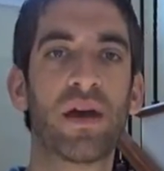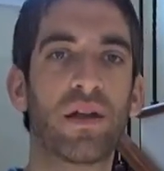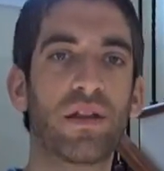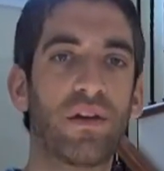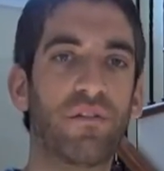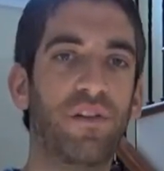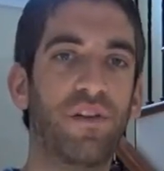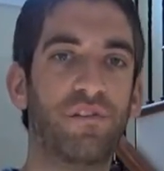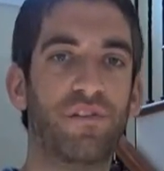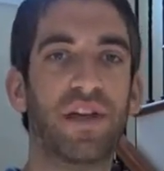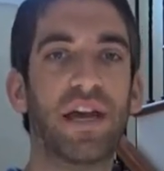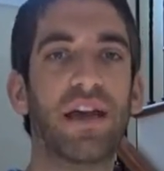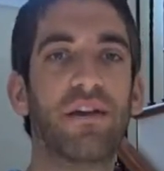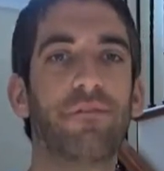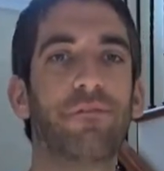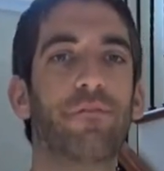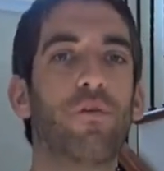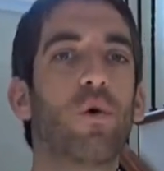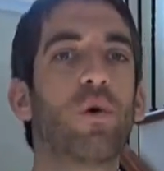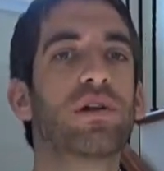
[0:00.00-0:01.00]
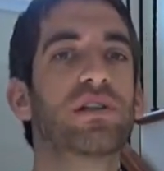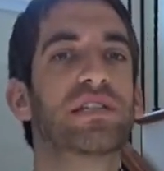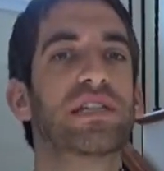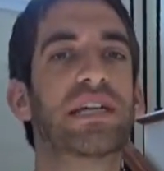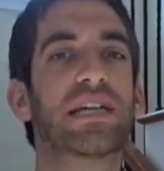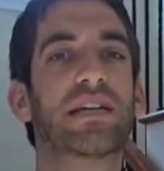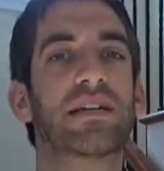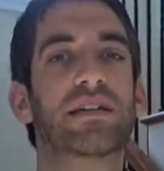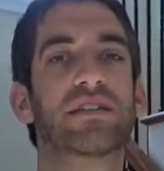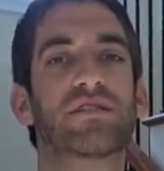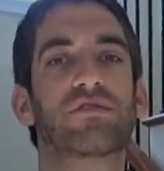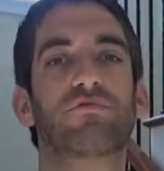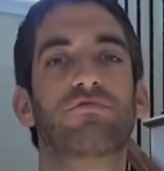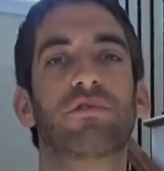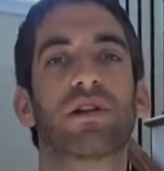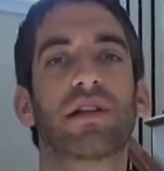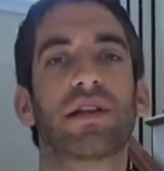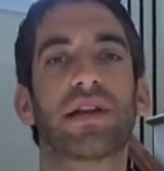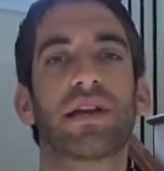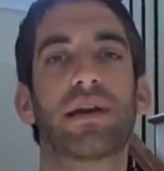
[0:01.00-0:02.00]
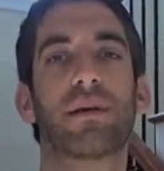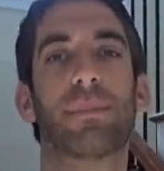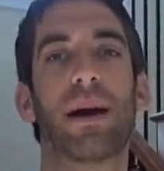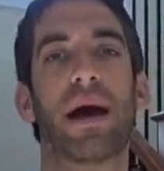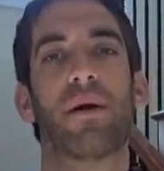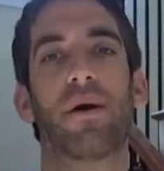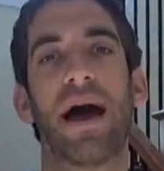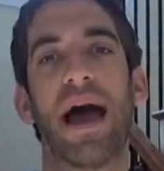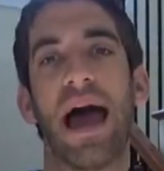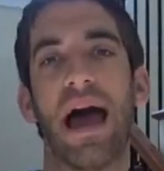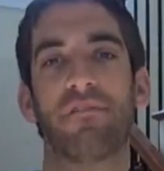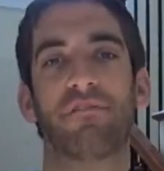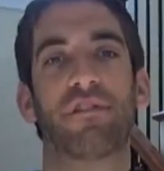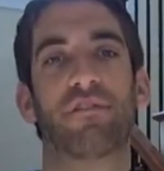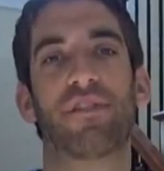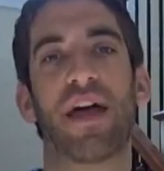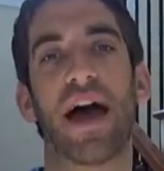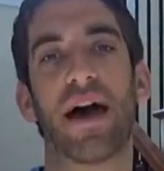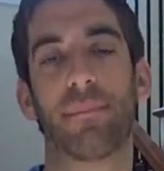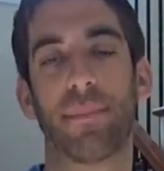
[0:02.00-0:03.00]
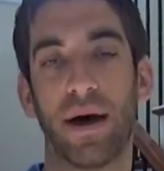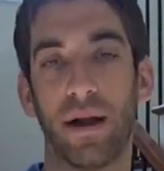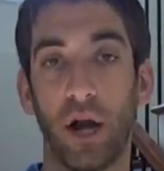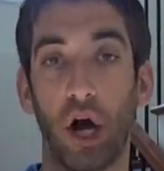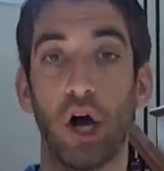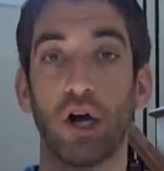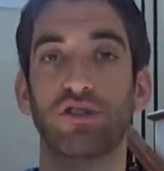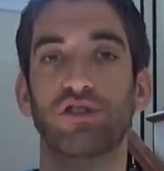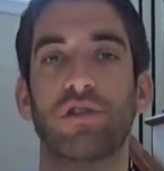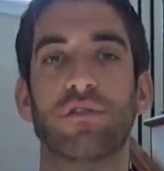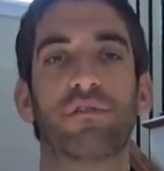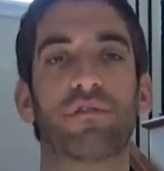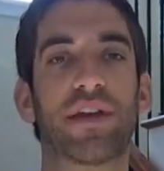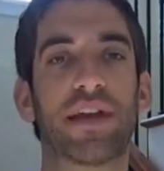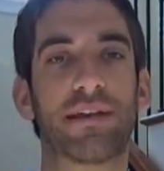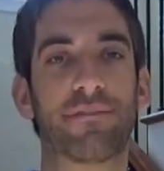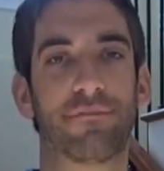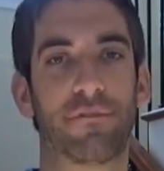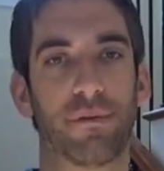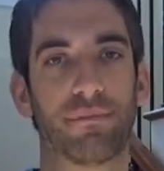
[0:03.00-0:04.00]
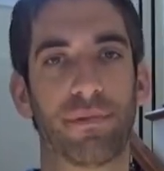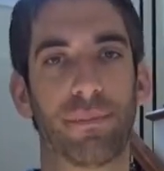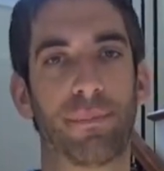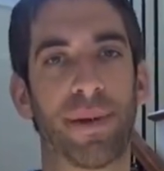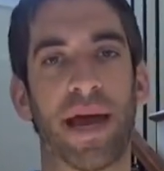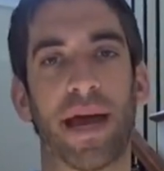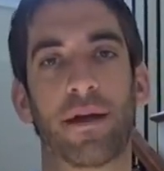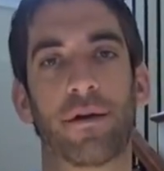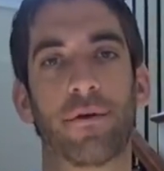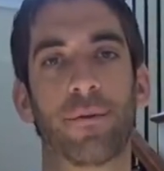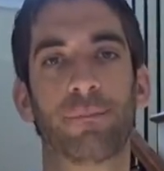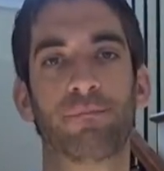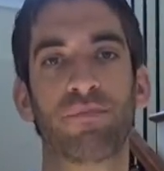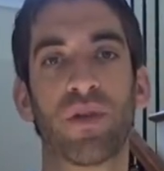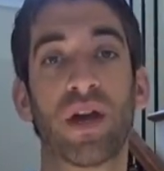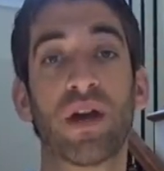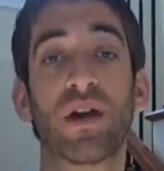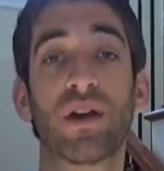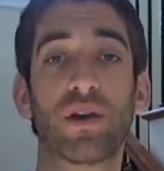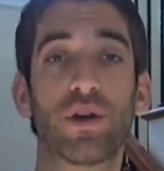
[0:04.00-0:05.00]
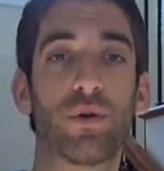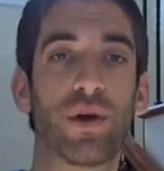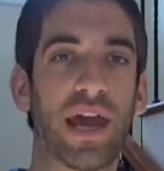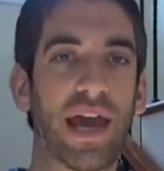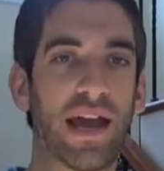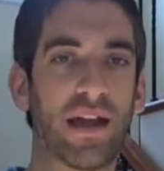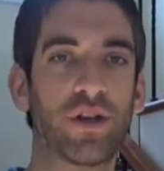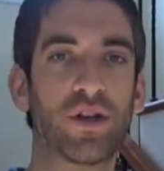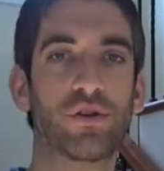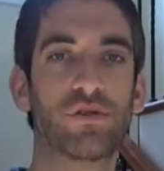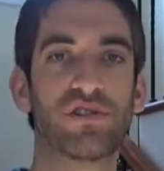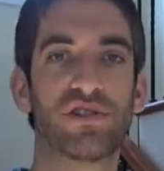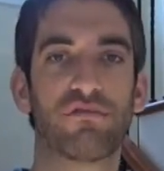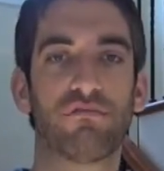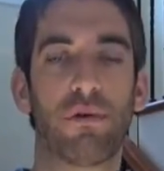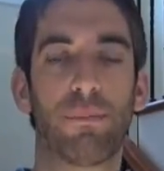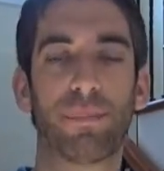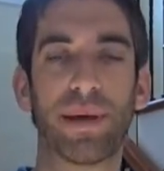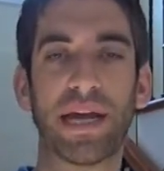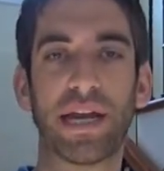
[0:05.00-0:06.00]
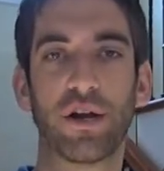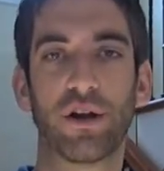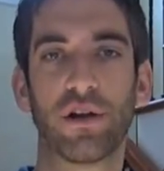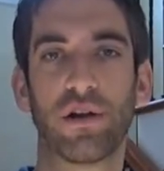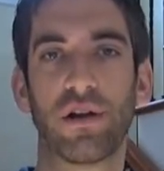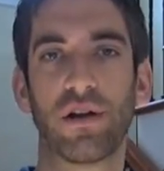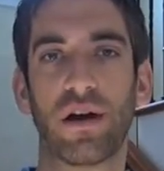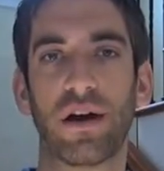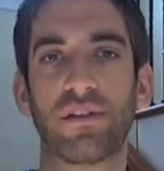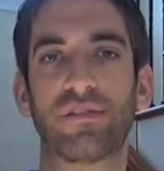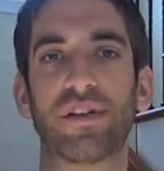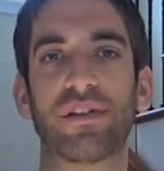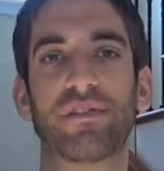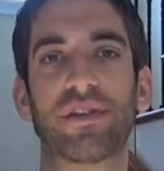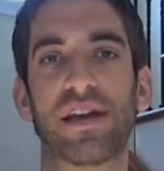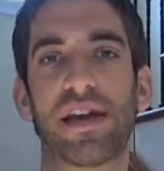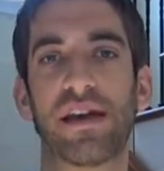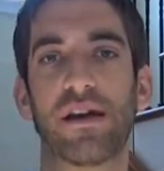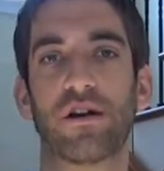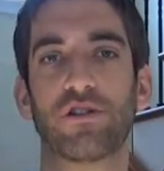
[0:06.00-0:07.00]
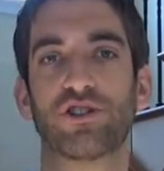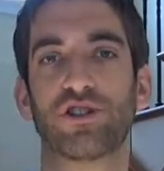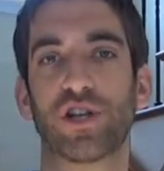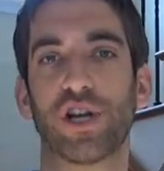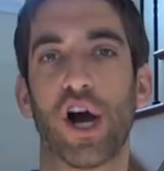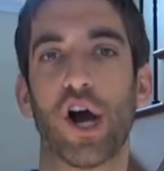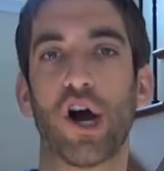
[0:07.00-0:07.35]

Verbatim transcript: The 5814 is really about half of that, about 100 feet from the panel. You can use a repeater, a 5800